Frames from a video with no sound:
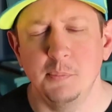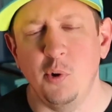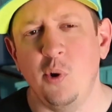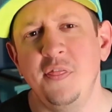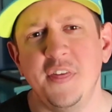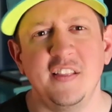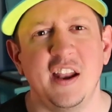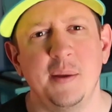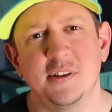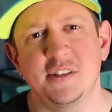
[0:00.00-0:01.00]
But one thing
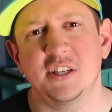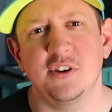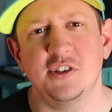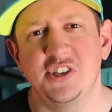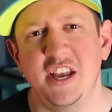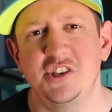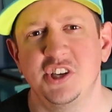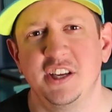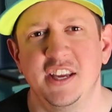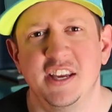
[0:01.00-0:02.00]
that I'm considering
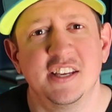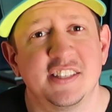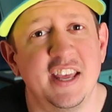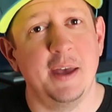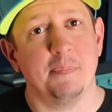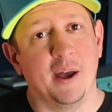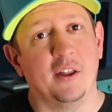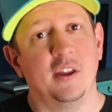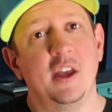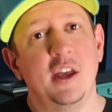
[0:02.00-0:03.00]
changing is the hip belt.